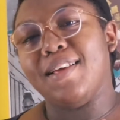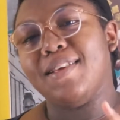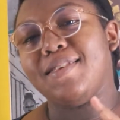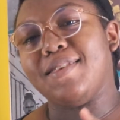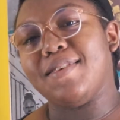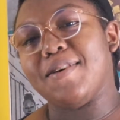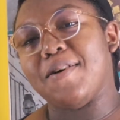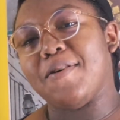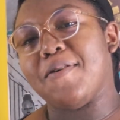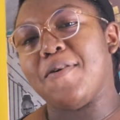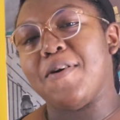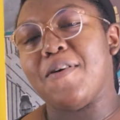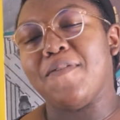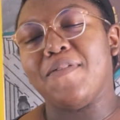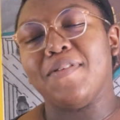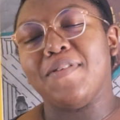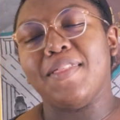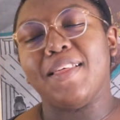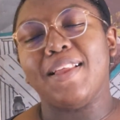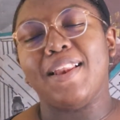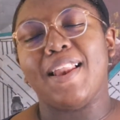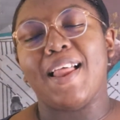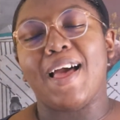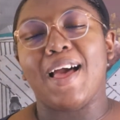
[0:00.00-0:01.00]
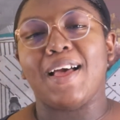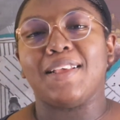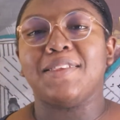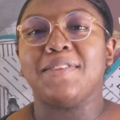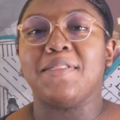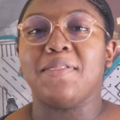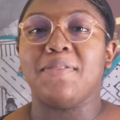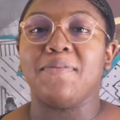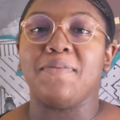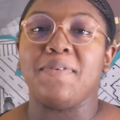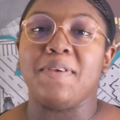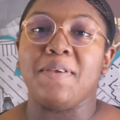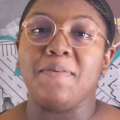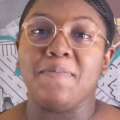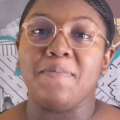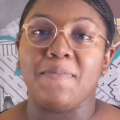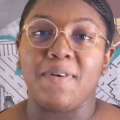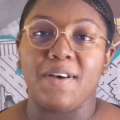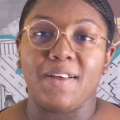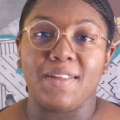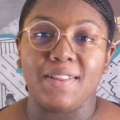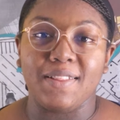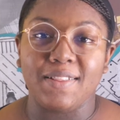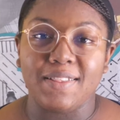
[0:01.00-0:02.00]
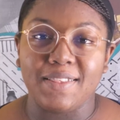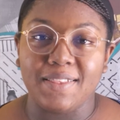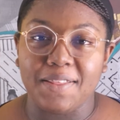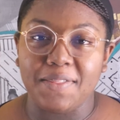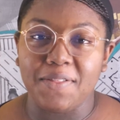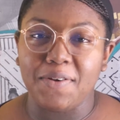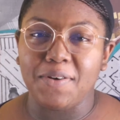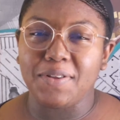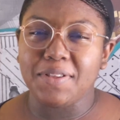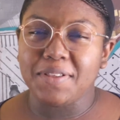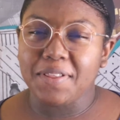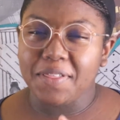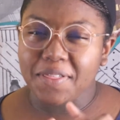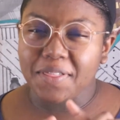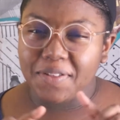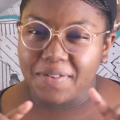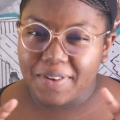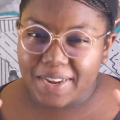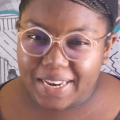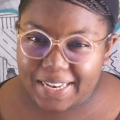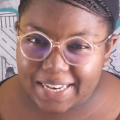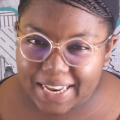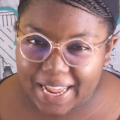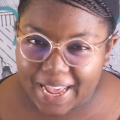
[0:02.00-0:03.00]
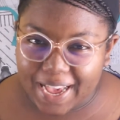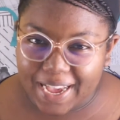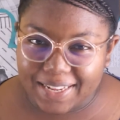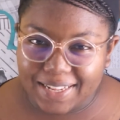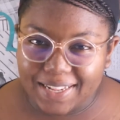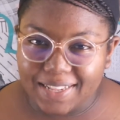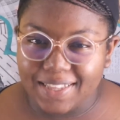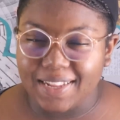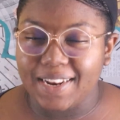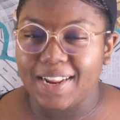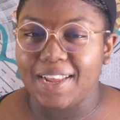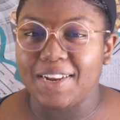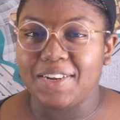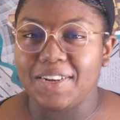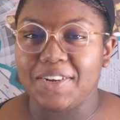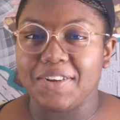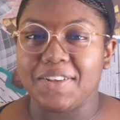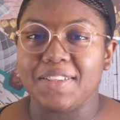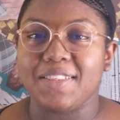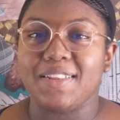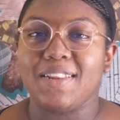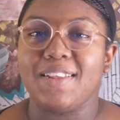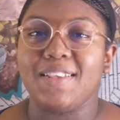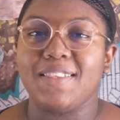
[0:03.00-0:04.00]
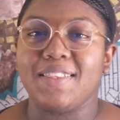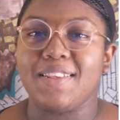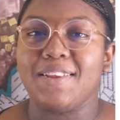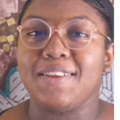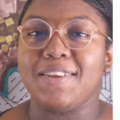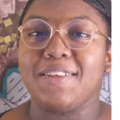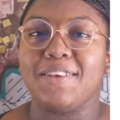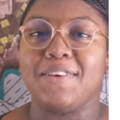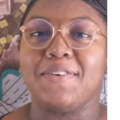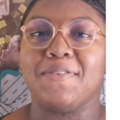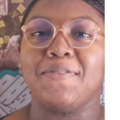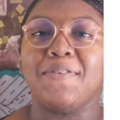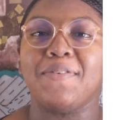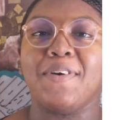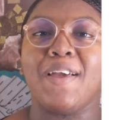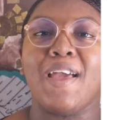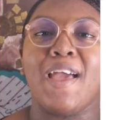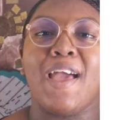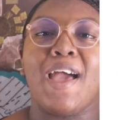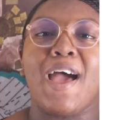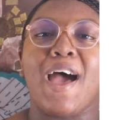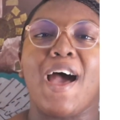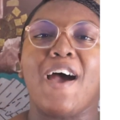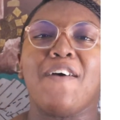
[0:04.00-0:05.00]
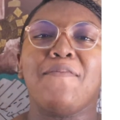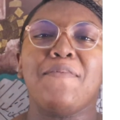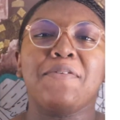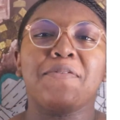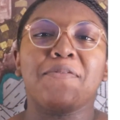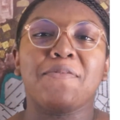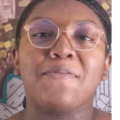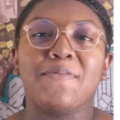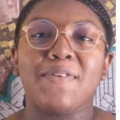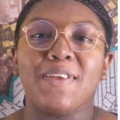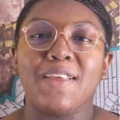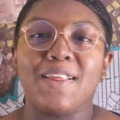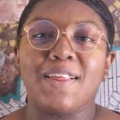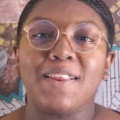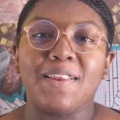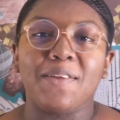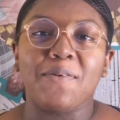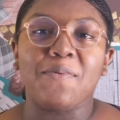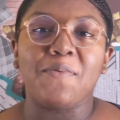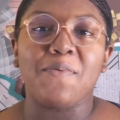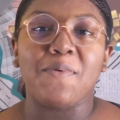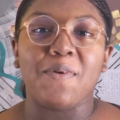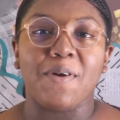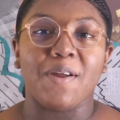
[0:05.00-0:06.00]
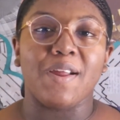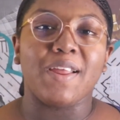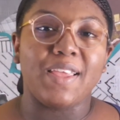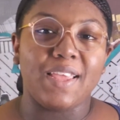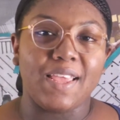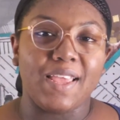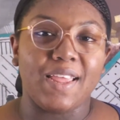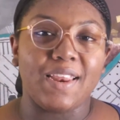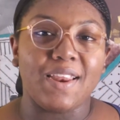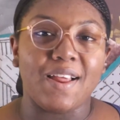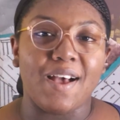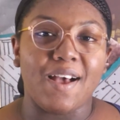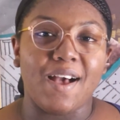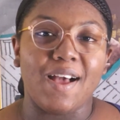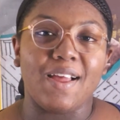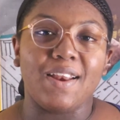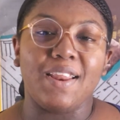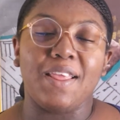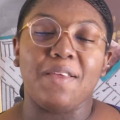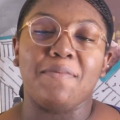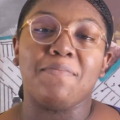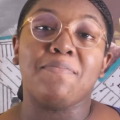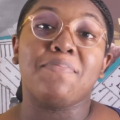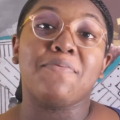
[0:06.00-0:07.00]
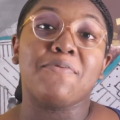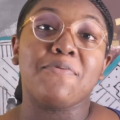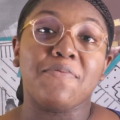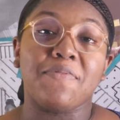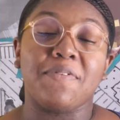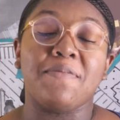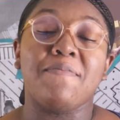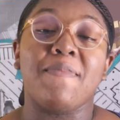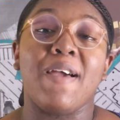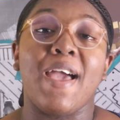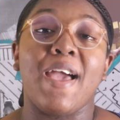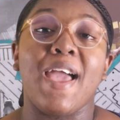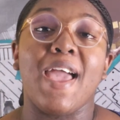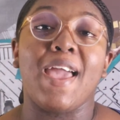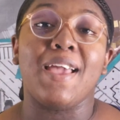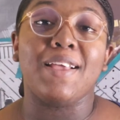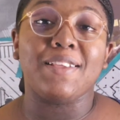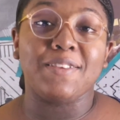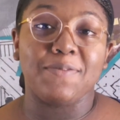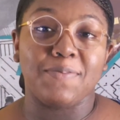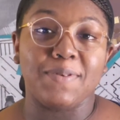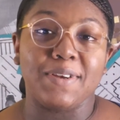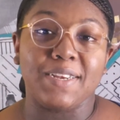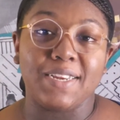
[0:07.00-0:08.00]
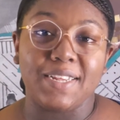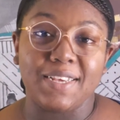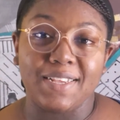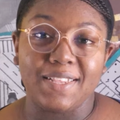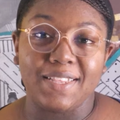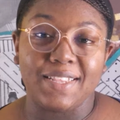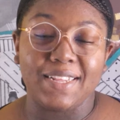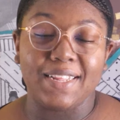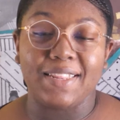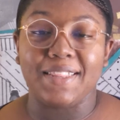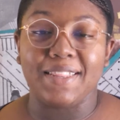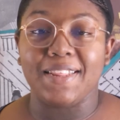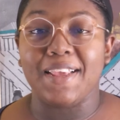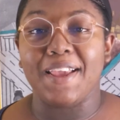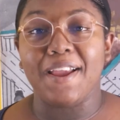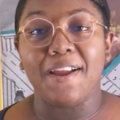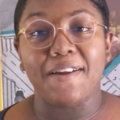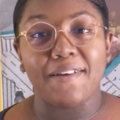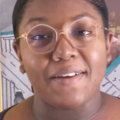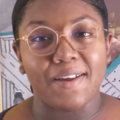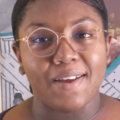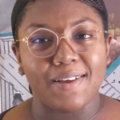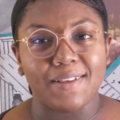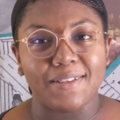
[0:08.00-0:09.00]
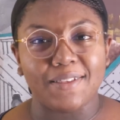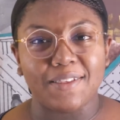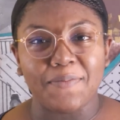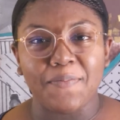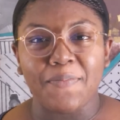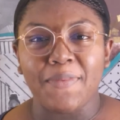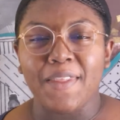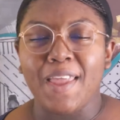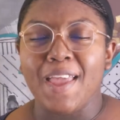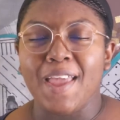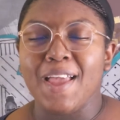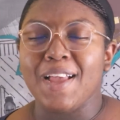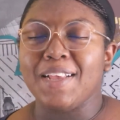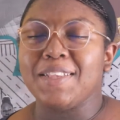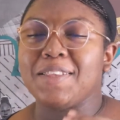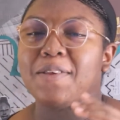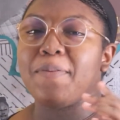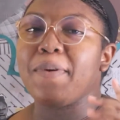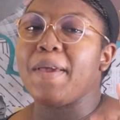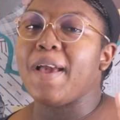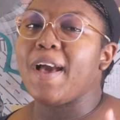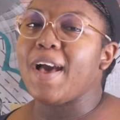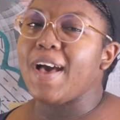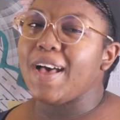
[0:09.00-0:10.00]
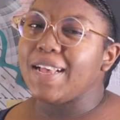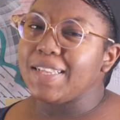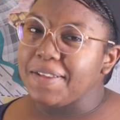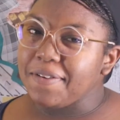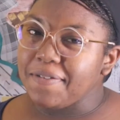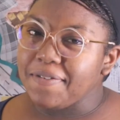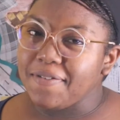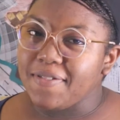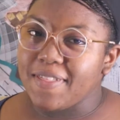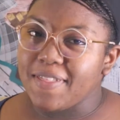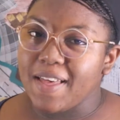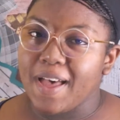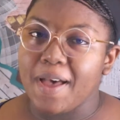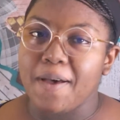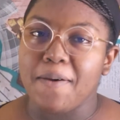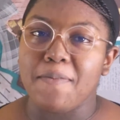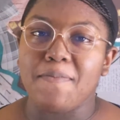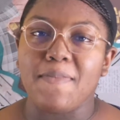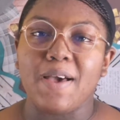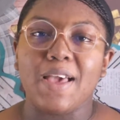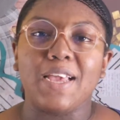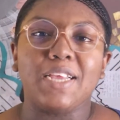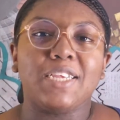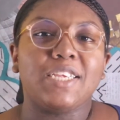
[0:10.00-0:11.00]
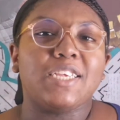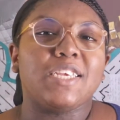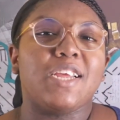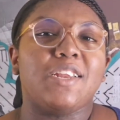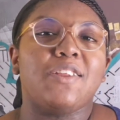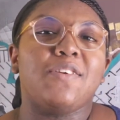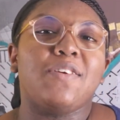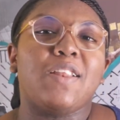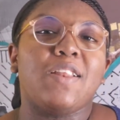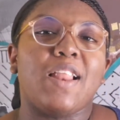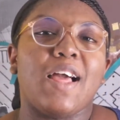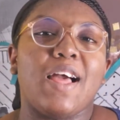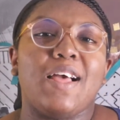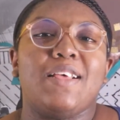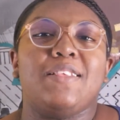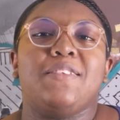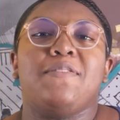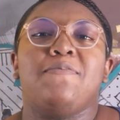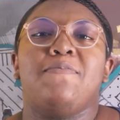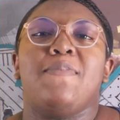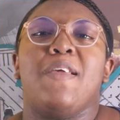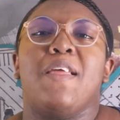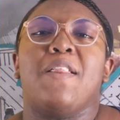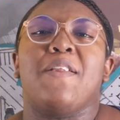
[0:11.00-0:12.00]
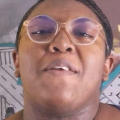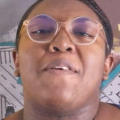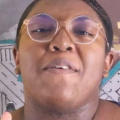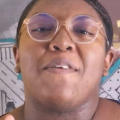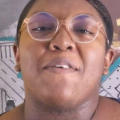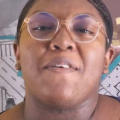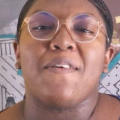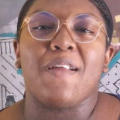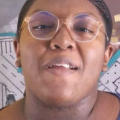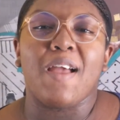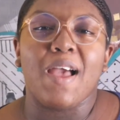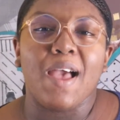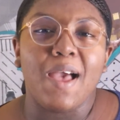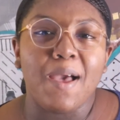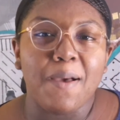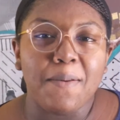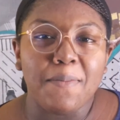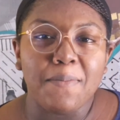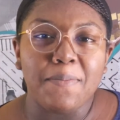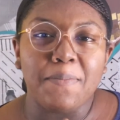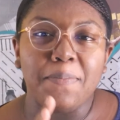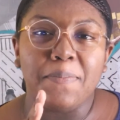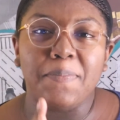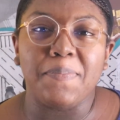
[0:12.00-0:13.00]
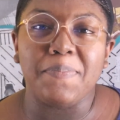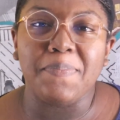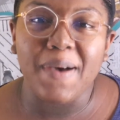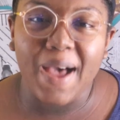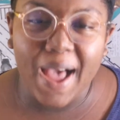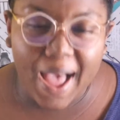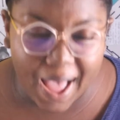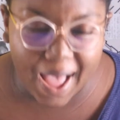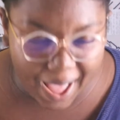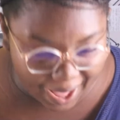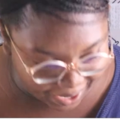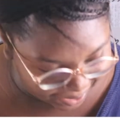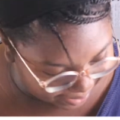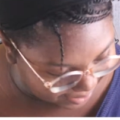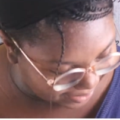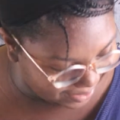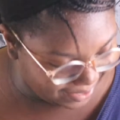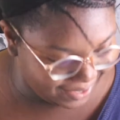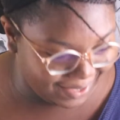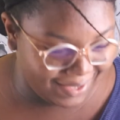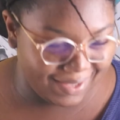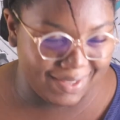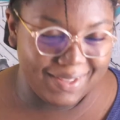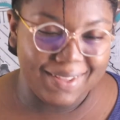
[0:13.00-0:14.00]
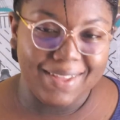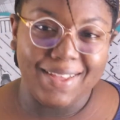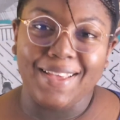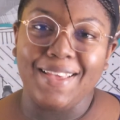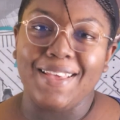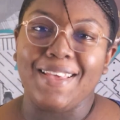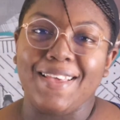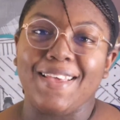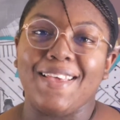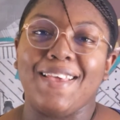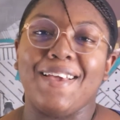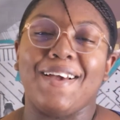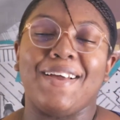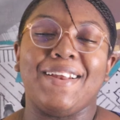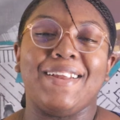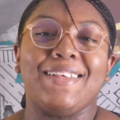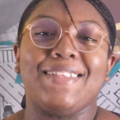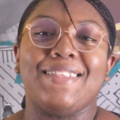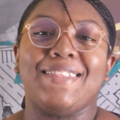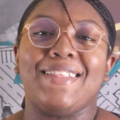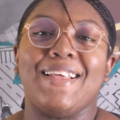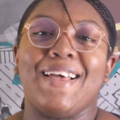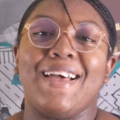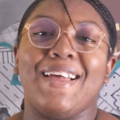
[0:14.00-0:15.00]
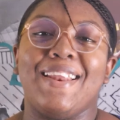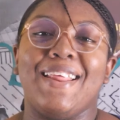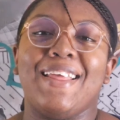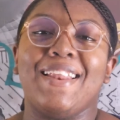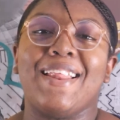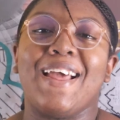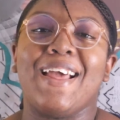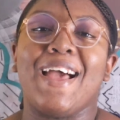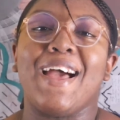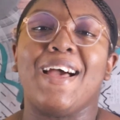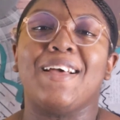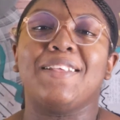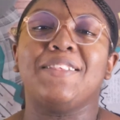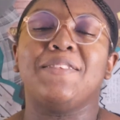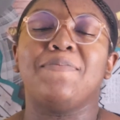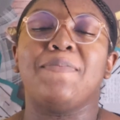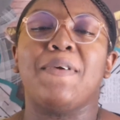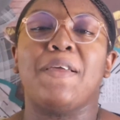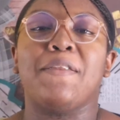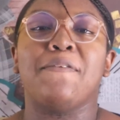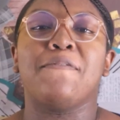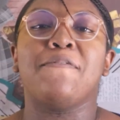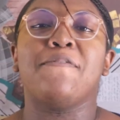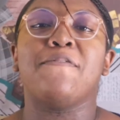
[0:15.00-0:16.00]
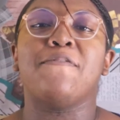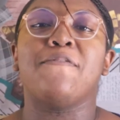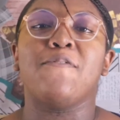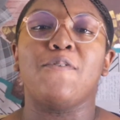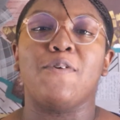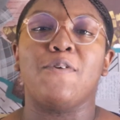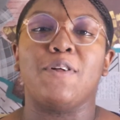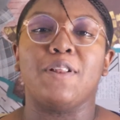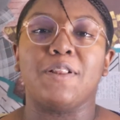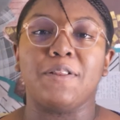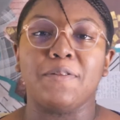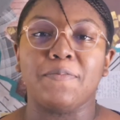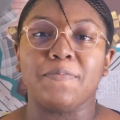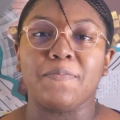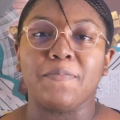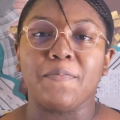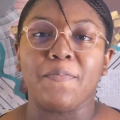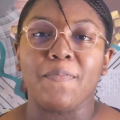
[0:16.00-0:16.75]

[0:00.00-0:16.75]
So over the last 3 months, those 3 titles that I just listed to you, I've been really working on improving my expertise in the areas. So because of that, my schedule has been ram-packed. You understand? It has been full.